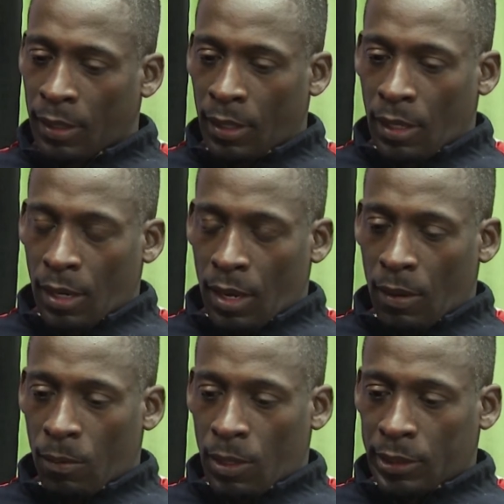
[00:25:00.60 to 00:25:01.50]

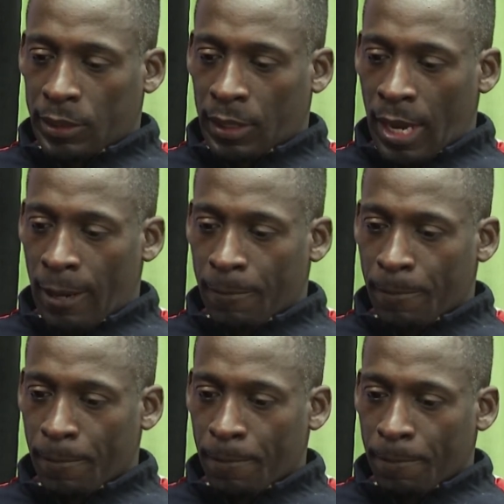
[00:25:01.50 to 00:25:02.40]
was that
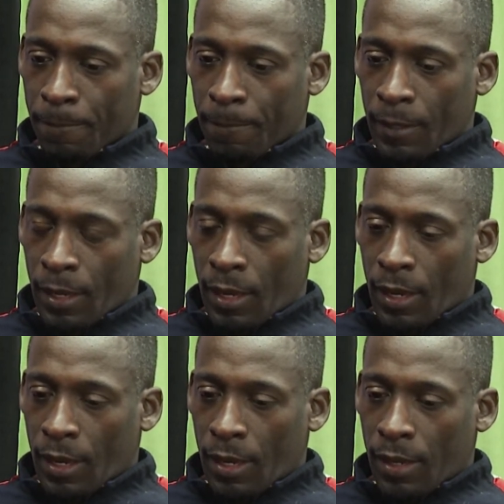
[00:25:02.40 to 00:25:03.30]

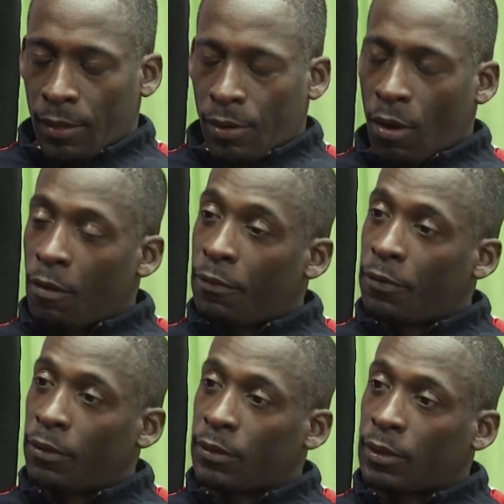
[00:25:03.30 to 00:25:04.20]
Whole
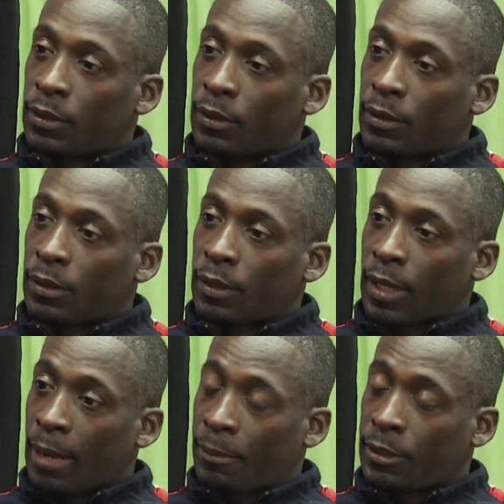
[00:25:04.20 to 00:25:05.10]
Foods
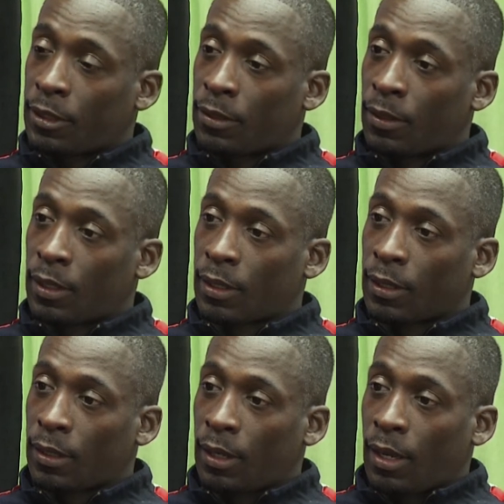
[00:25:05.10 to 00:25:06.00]
came into Newark.
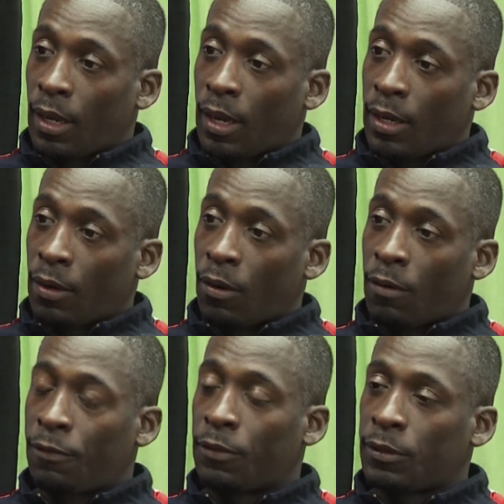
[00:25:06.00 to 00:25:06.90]
And Whole
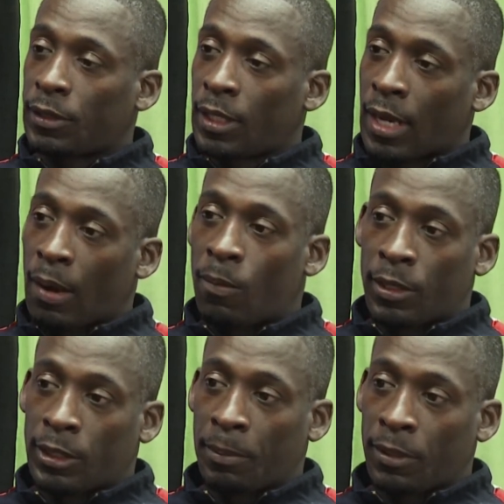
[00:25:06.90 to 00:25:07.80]
Foods did not want
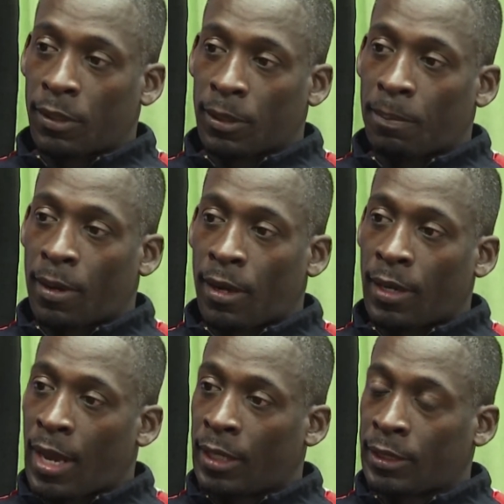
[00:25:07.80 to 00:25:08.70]
to be looked upon
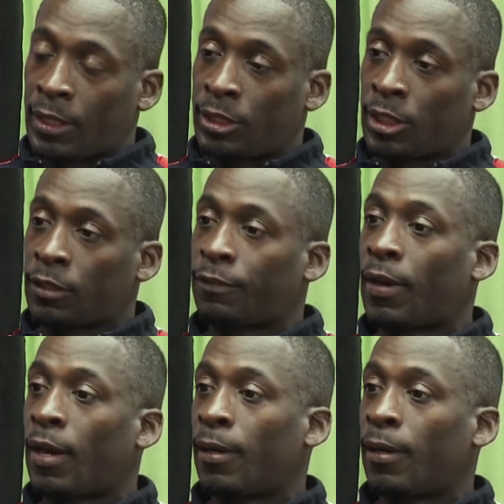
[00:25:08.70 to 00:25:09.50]
as a gentrifier.